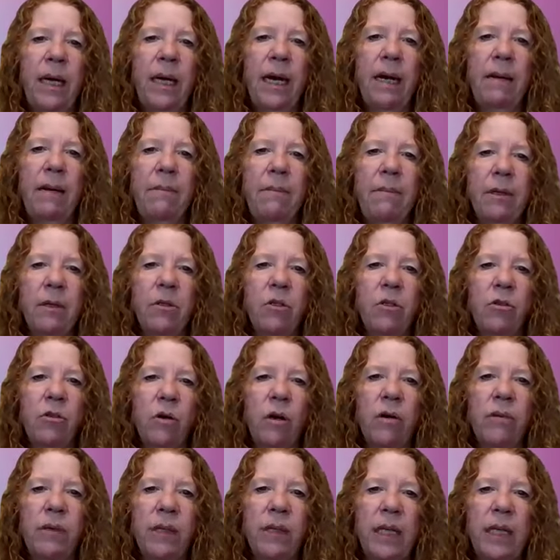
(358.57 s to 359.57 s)
and I build
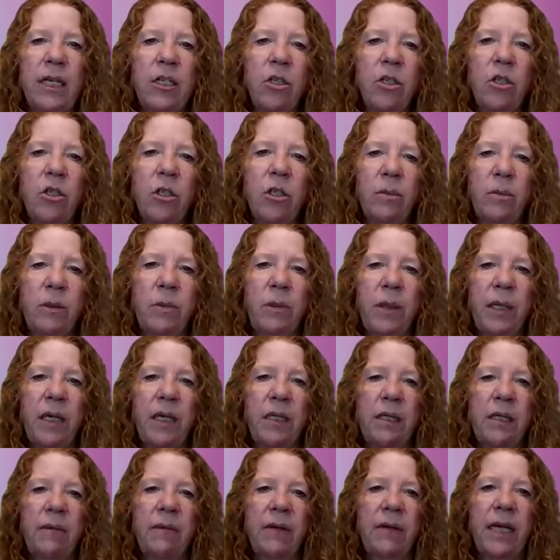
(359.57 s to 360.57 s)
strong relationships
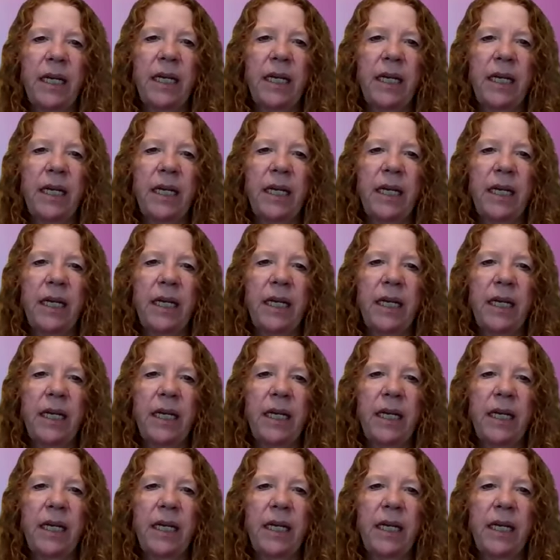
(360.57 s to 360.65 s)
because of